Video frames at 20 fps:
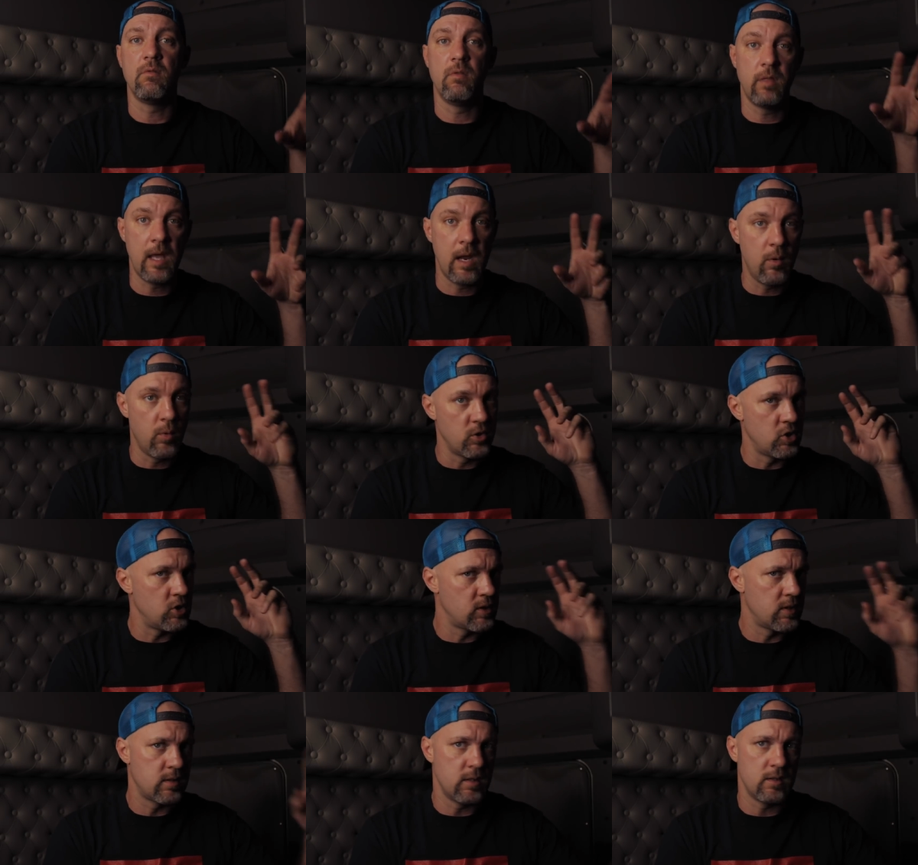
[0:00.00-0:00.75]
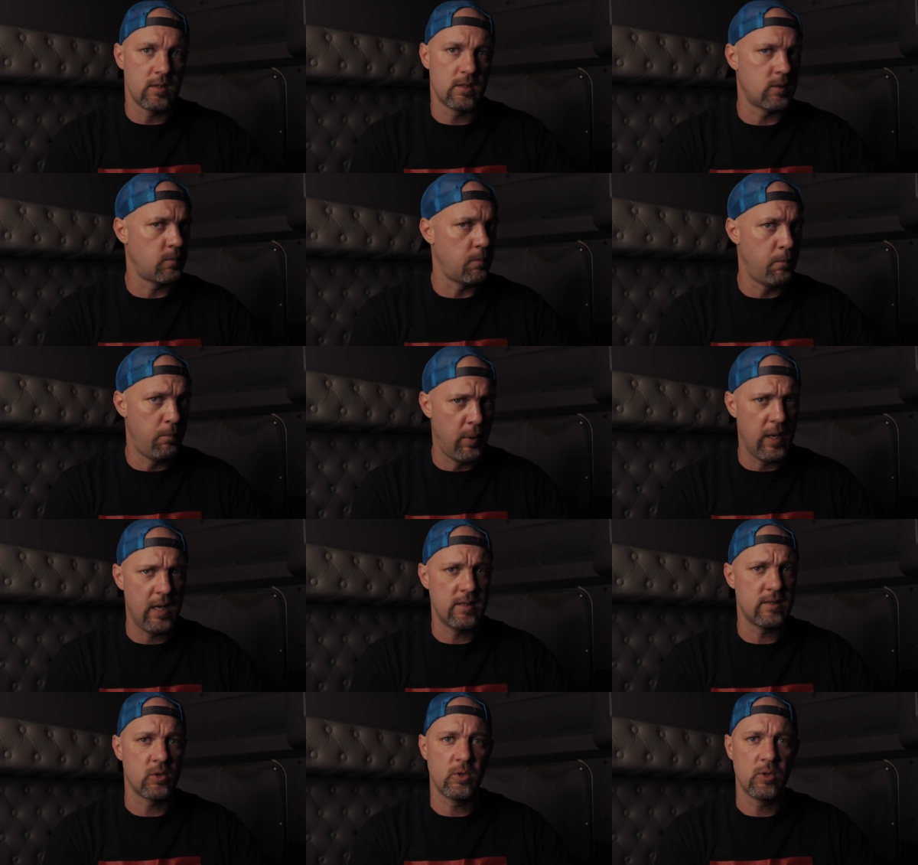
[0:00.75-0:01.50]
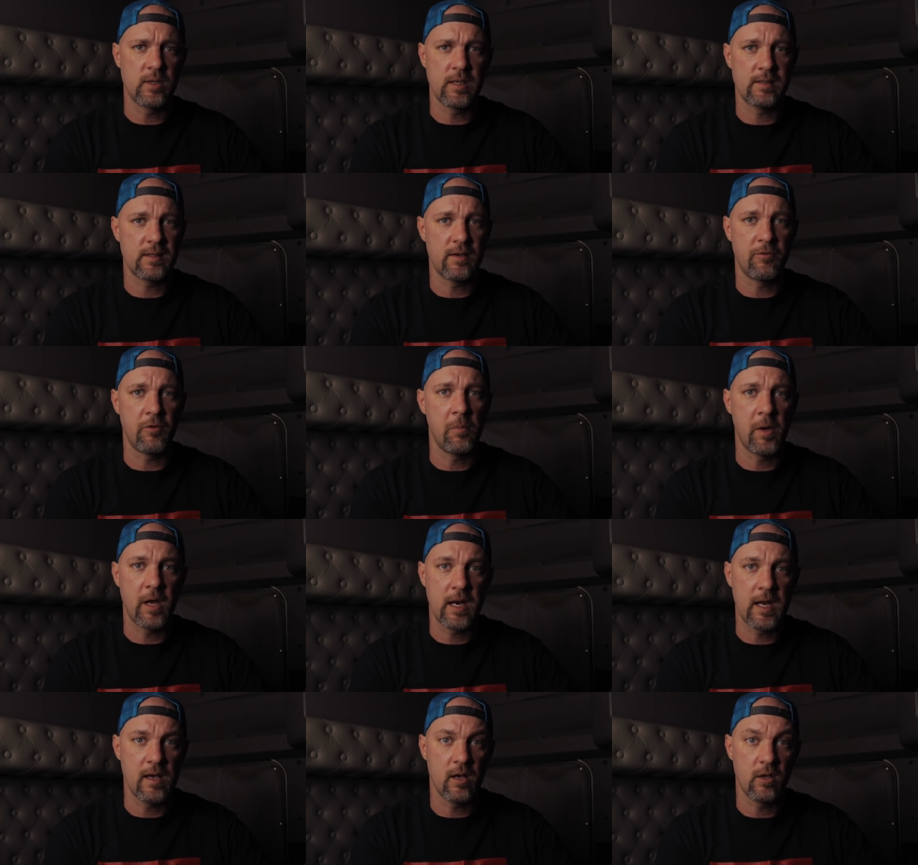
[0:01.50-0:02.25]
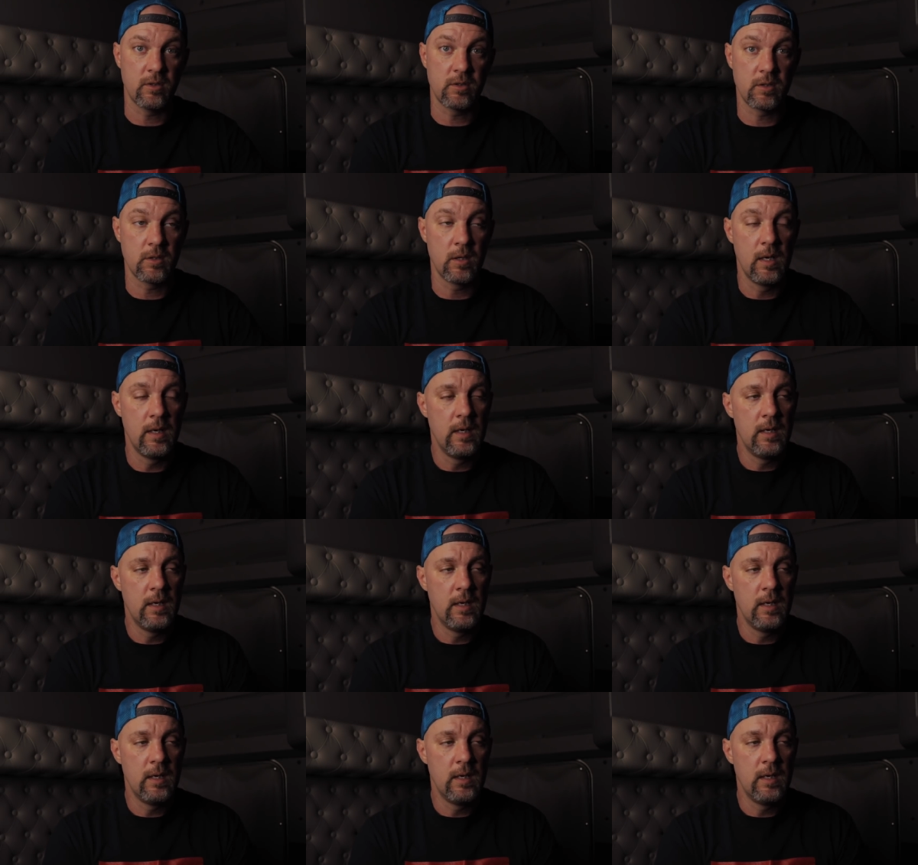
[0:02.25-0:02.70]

They were just as puzzled as everybody else.